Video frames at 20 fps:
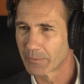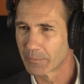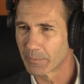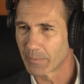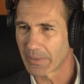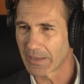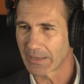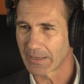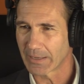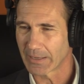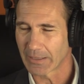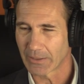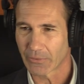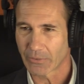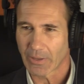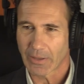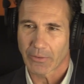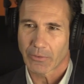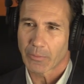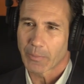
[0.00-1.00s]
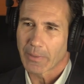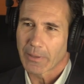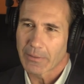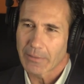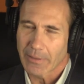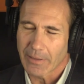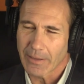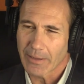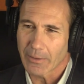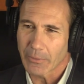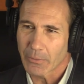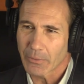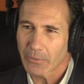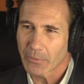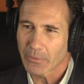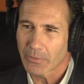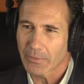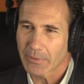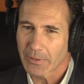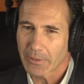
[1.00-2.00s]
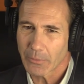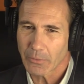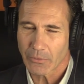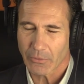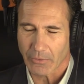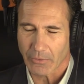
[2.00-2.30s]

made any sense. But yeah, it was it was